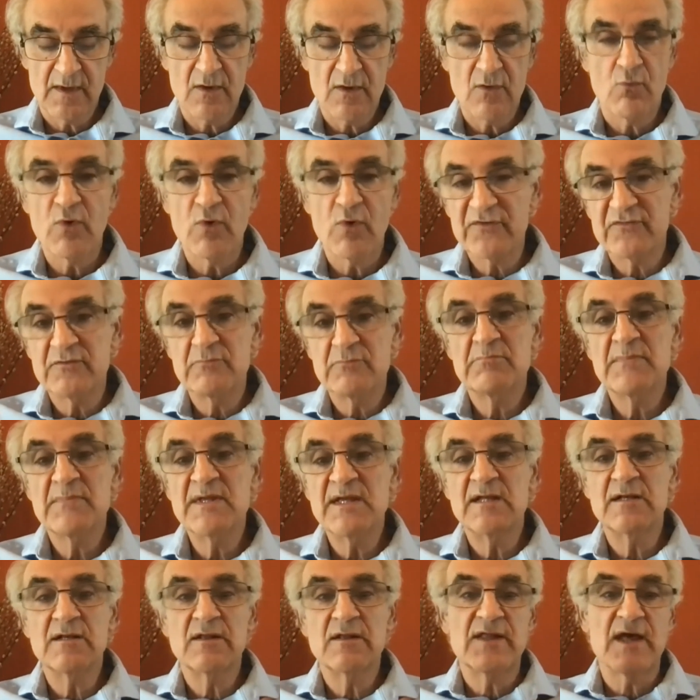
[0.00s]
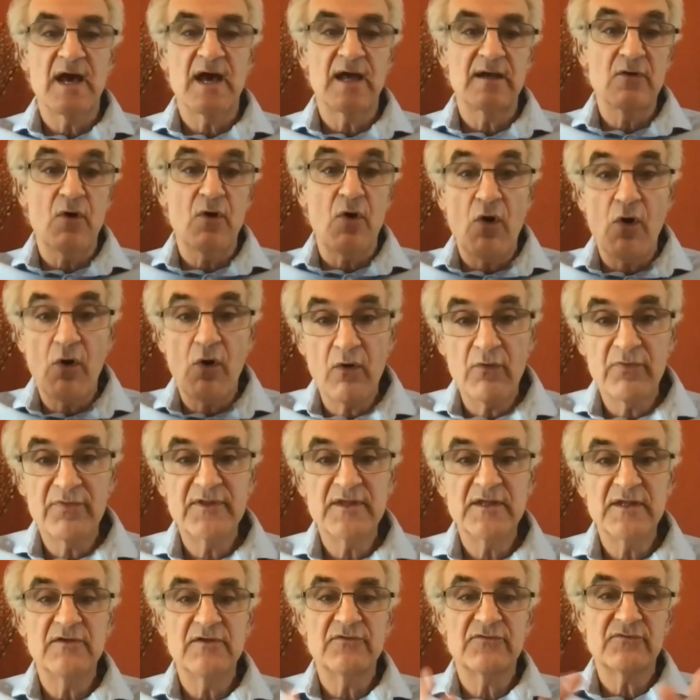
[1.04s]
What does it mean that all
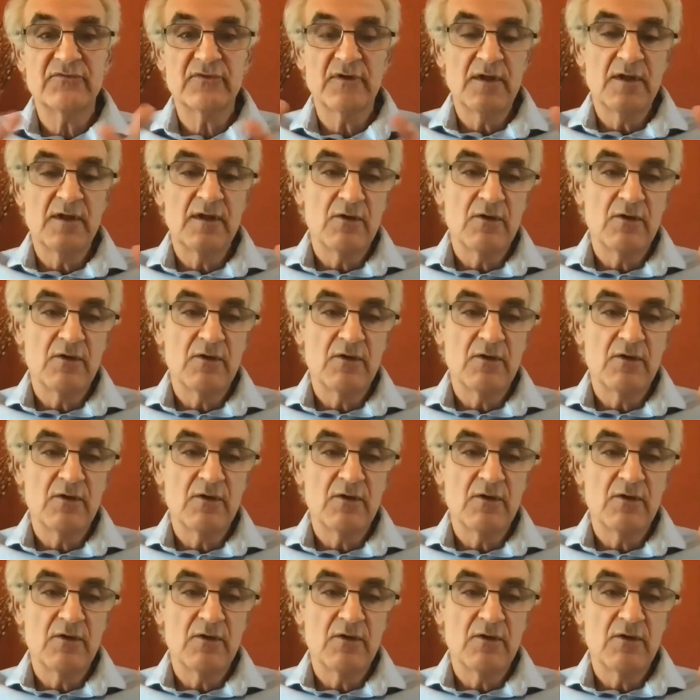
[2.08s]
these